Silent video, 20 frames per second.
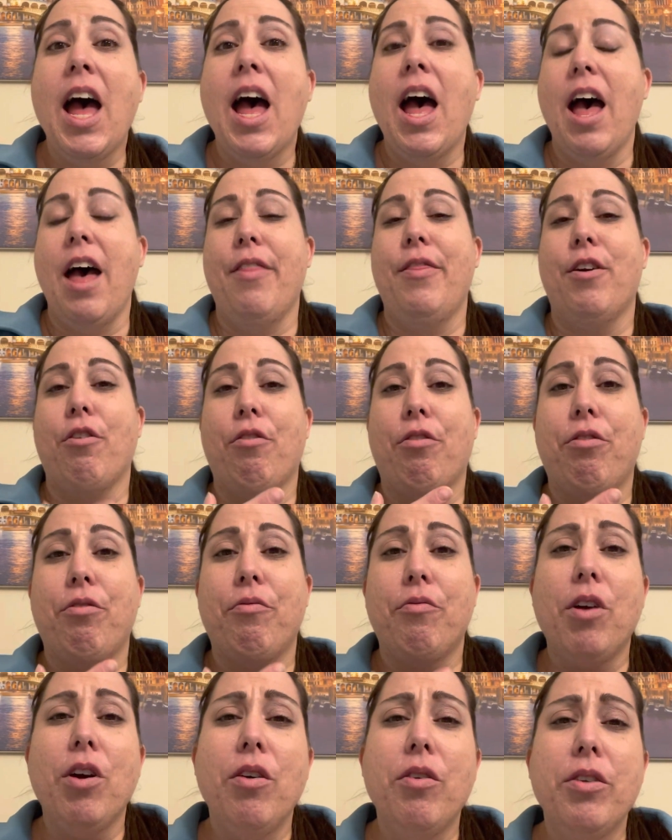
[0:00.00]
and their
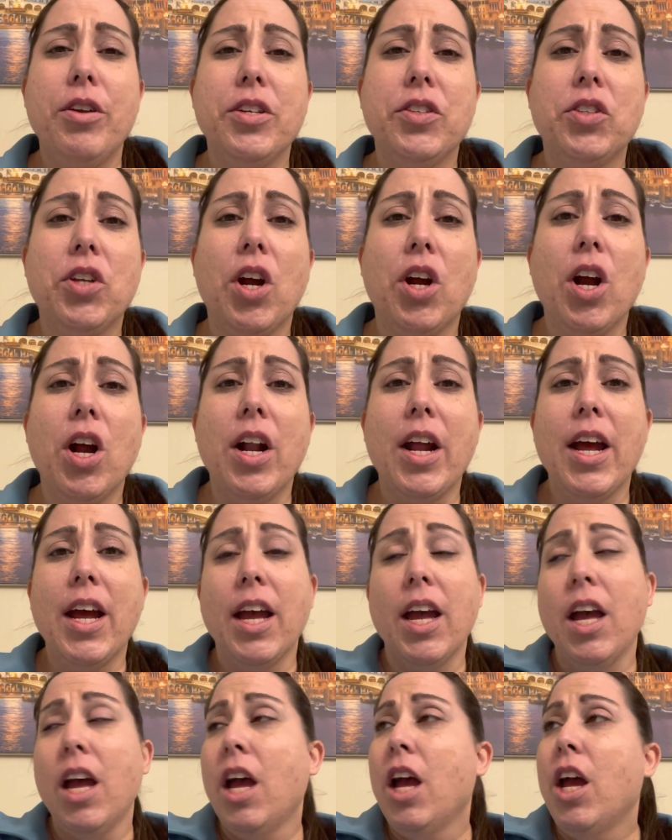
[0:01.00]
throat is
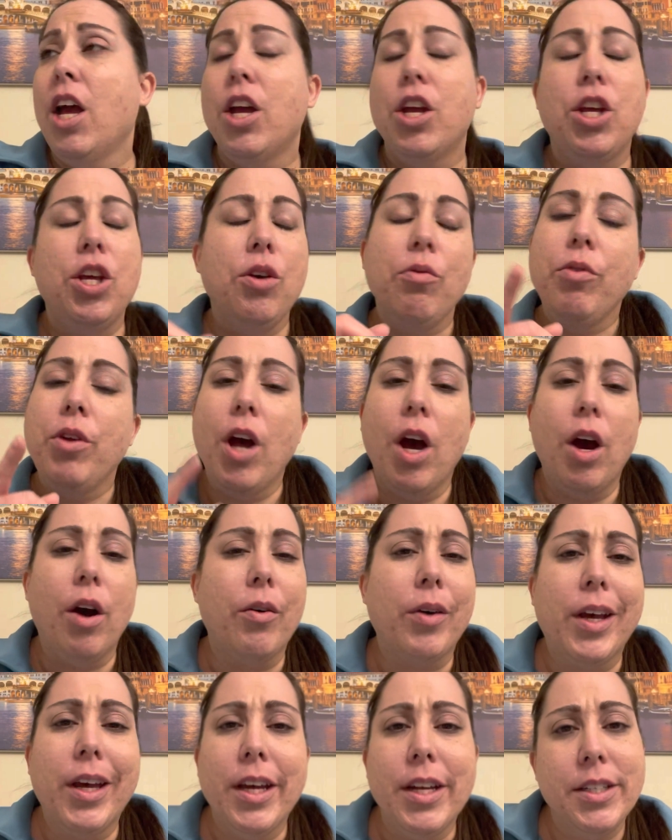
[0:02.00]
hurting, you know
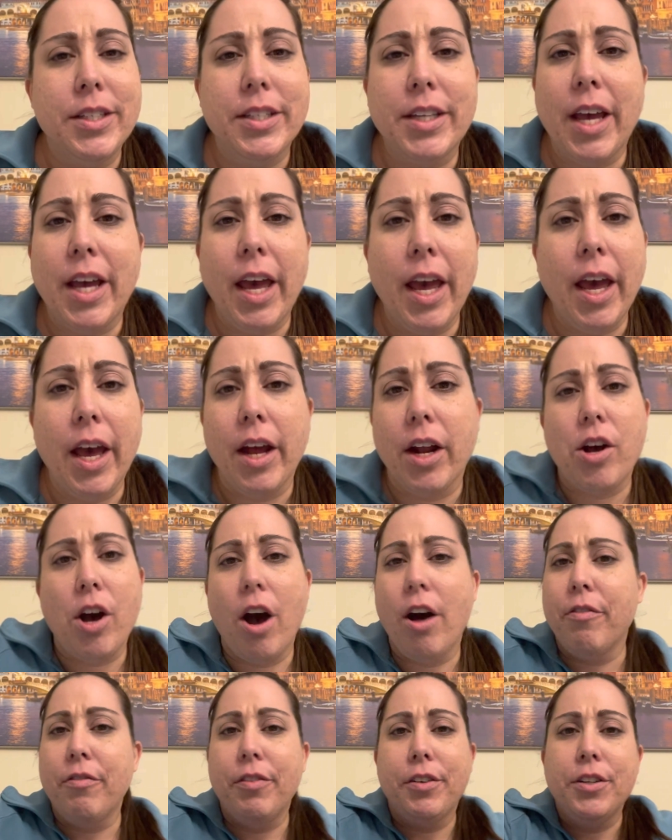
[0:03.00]
kids can't
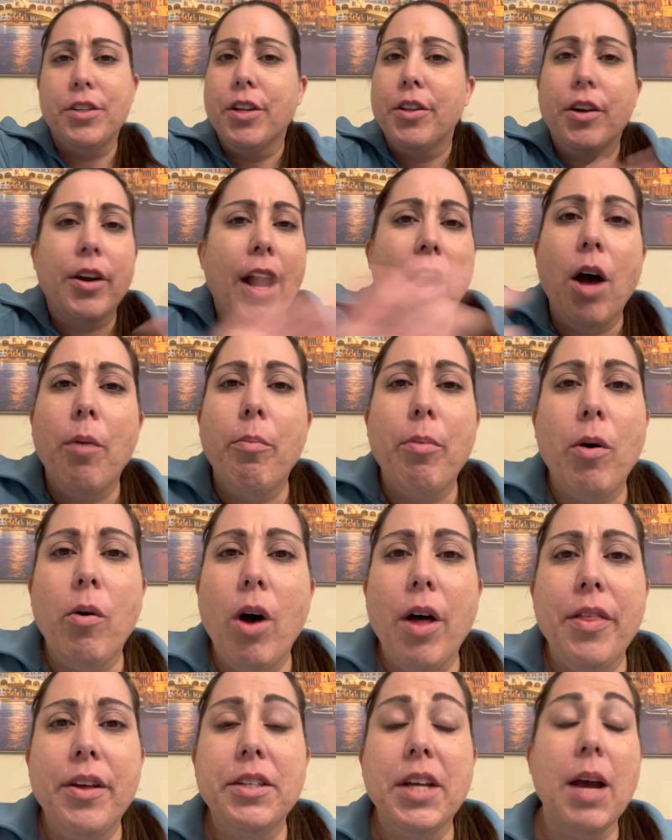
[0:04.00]
cough into their elbow
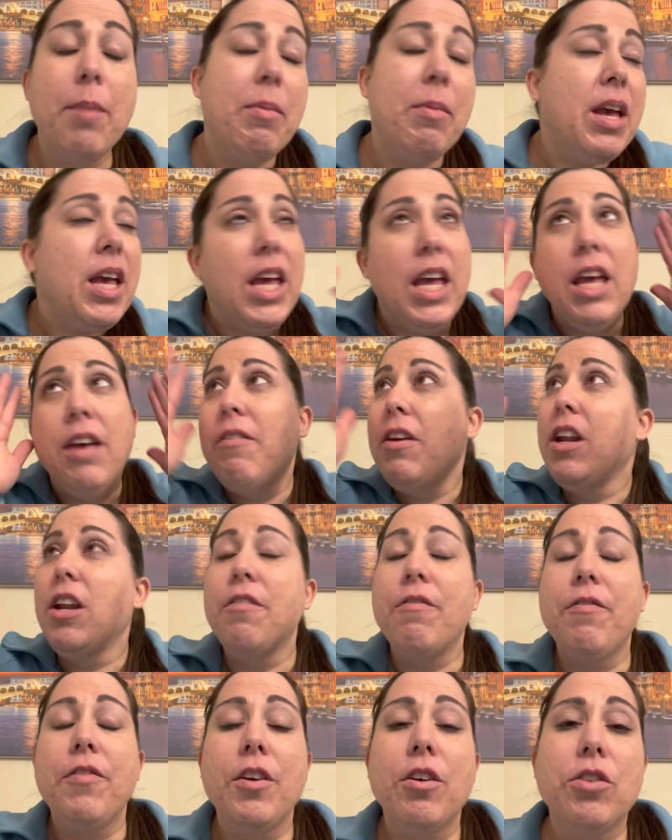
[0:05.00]
all the time, even
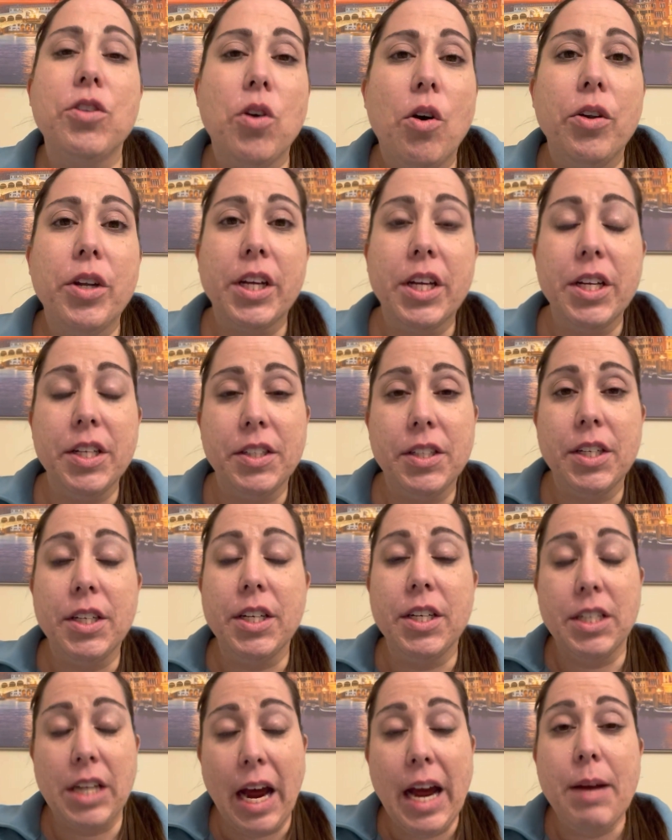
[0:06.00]
if they're told a
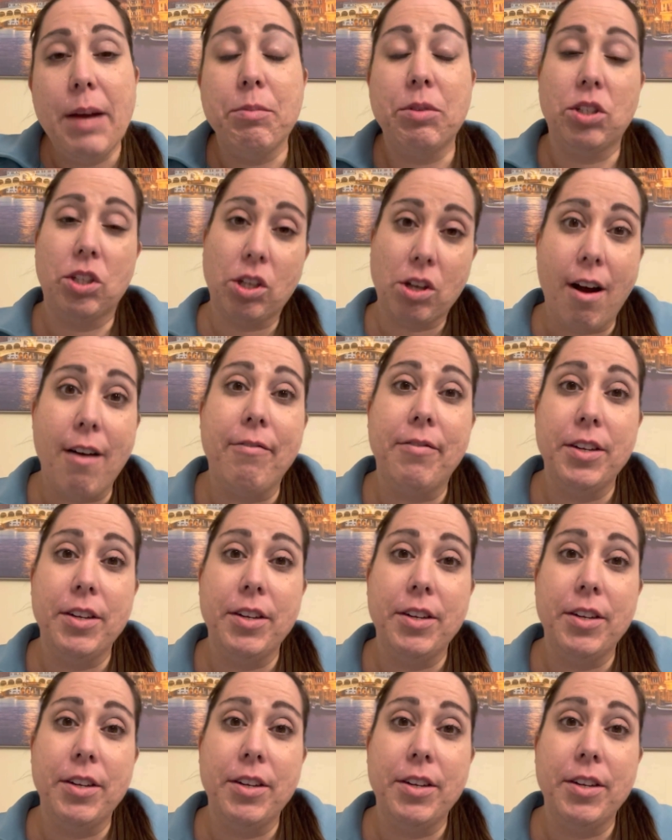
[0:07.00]
gazillion times to cough